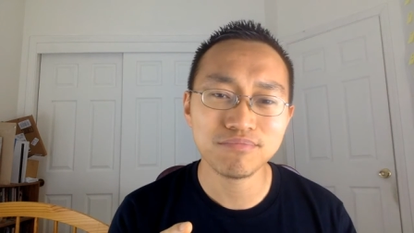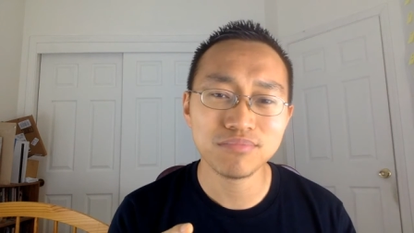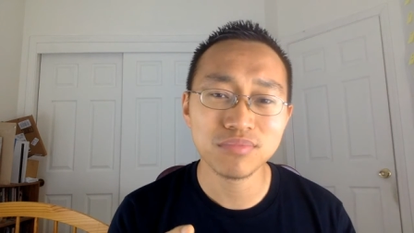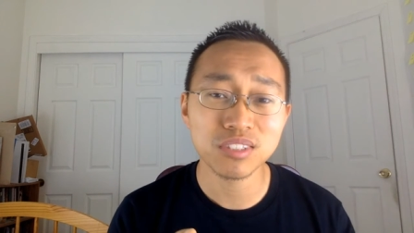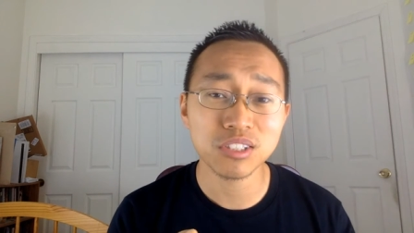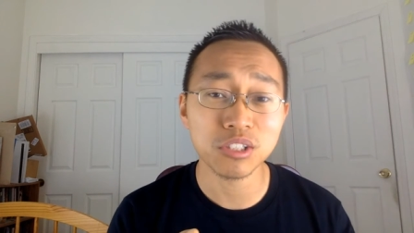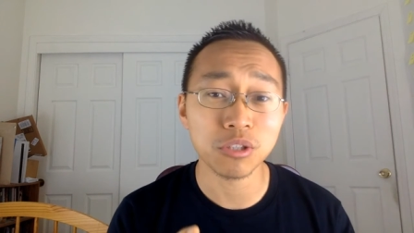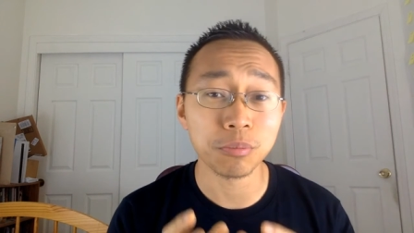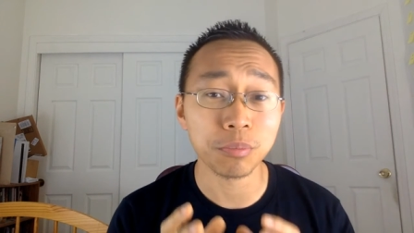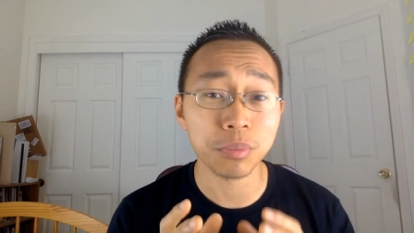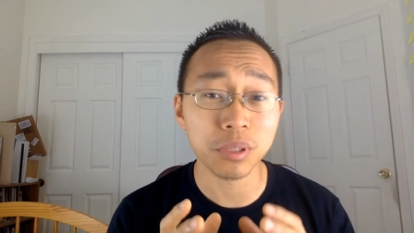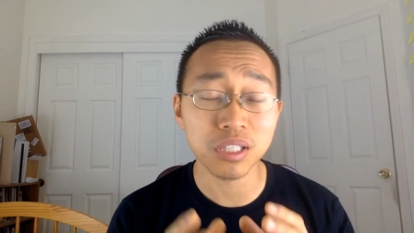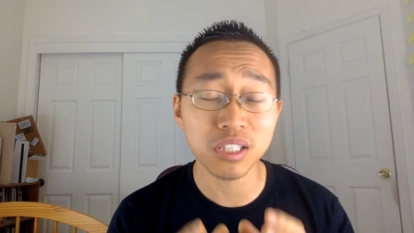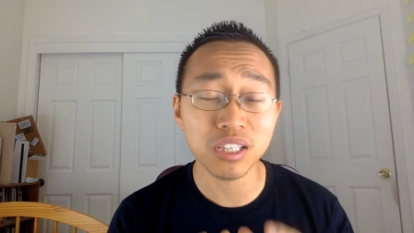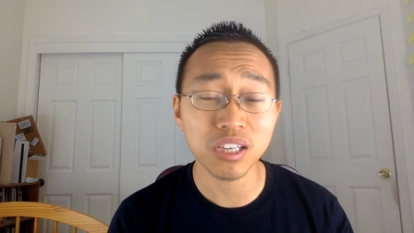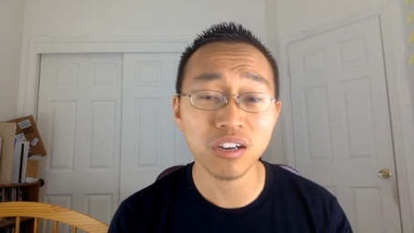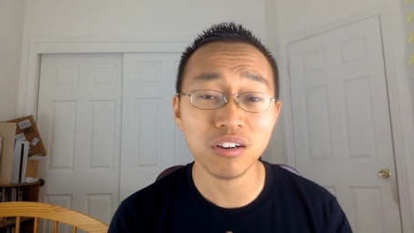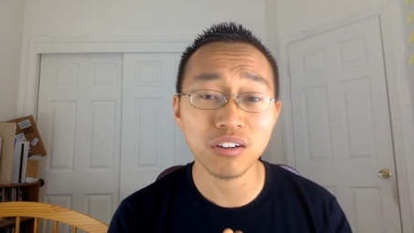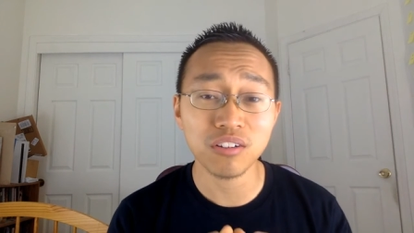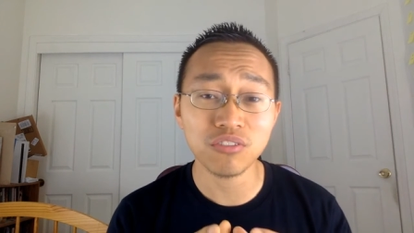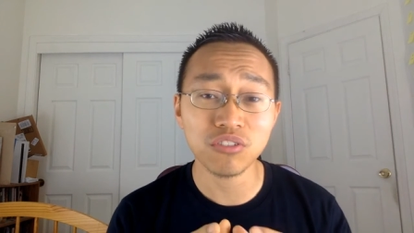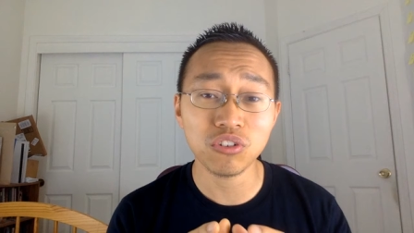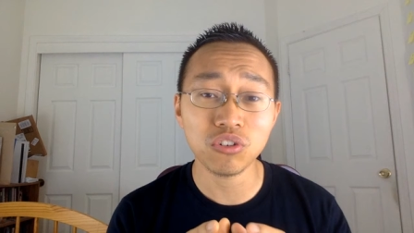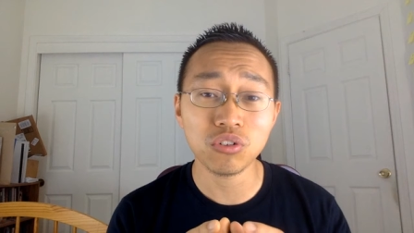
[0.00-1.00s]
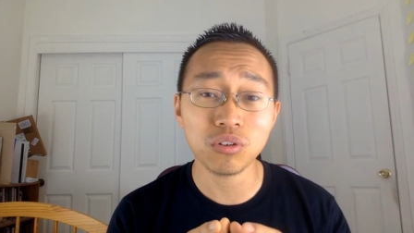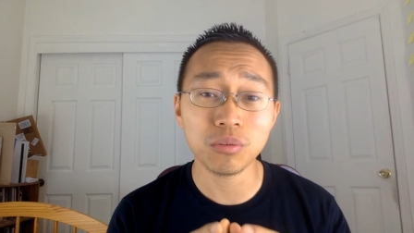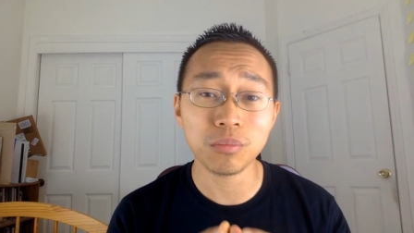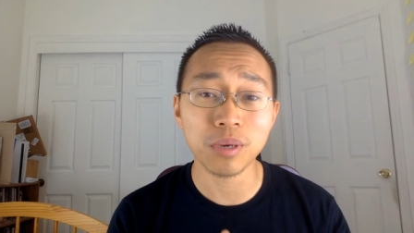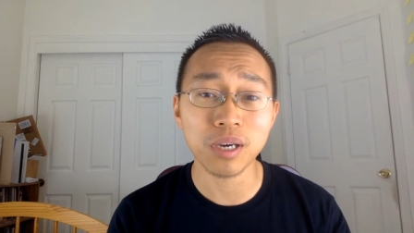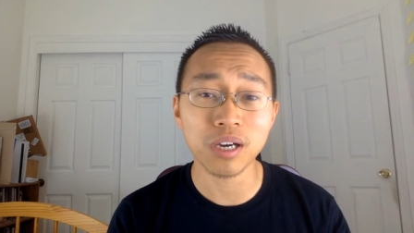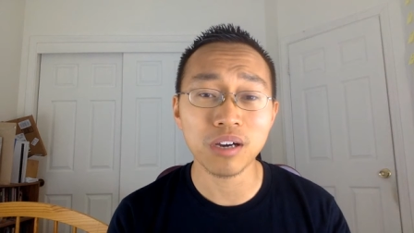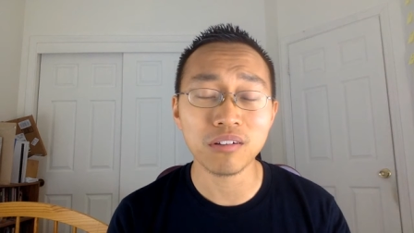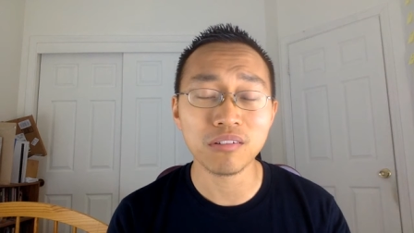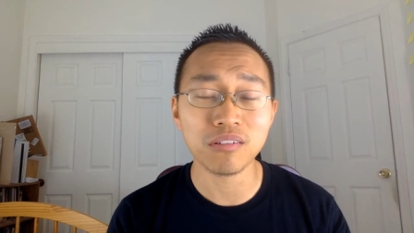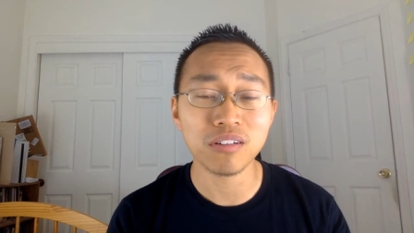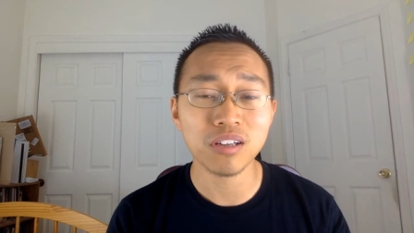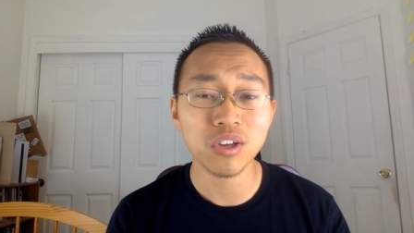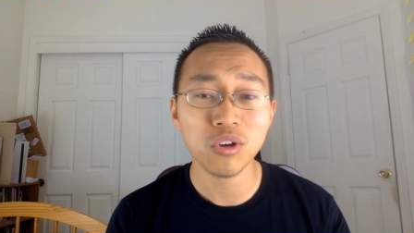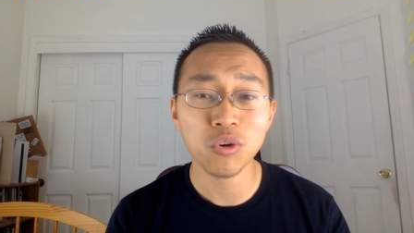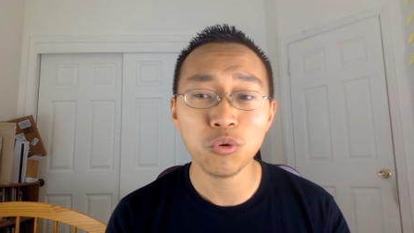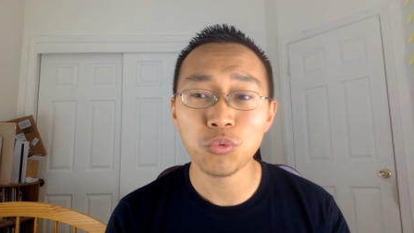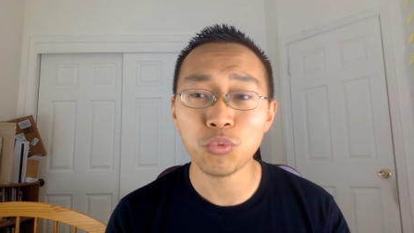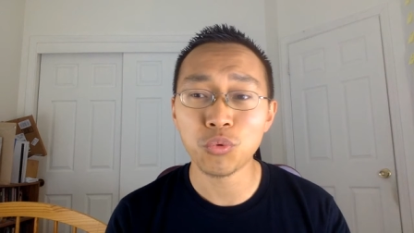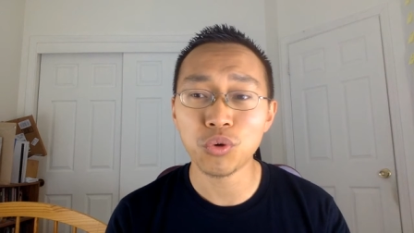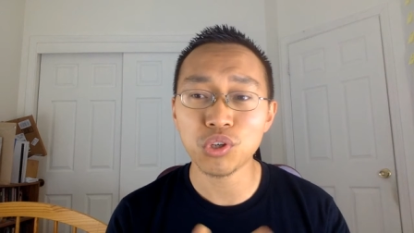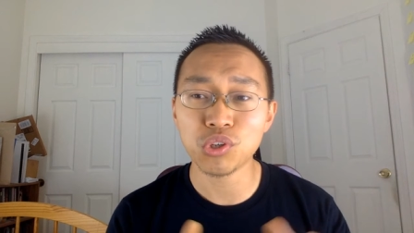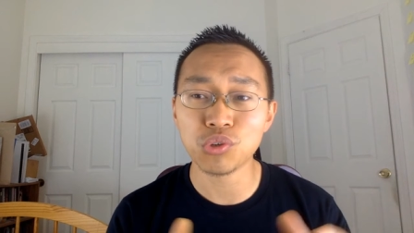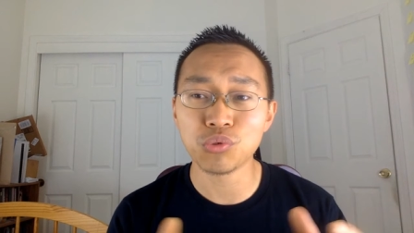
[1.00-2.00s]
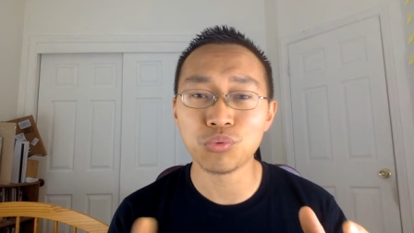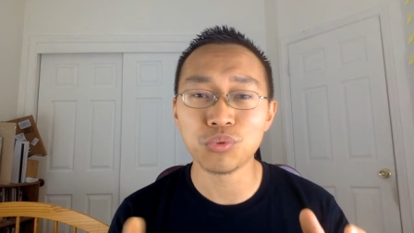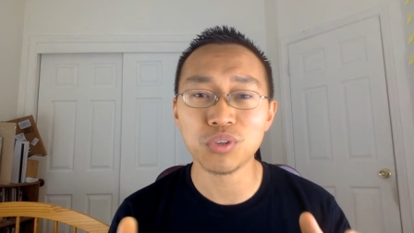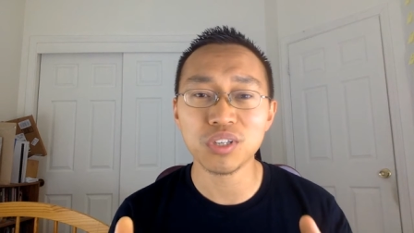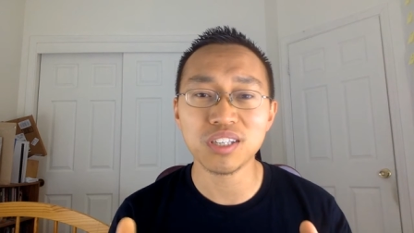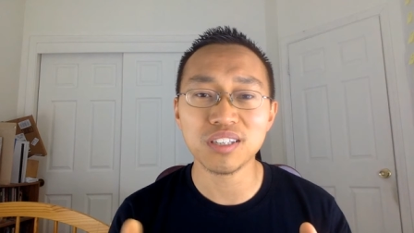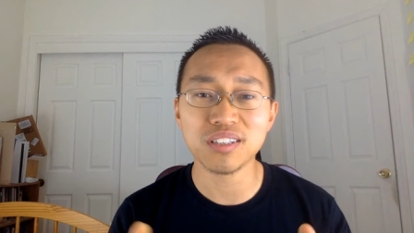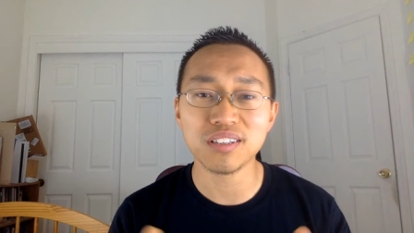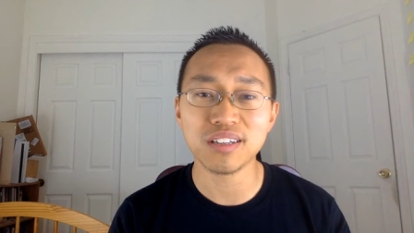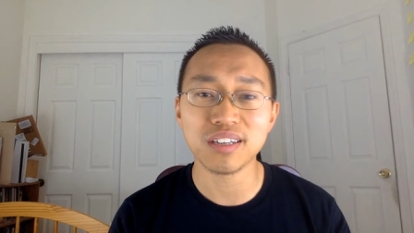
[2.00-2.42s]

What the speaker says: So be careful about what you read.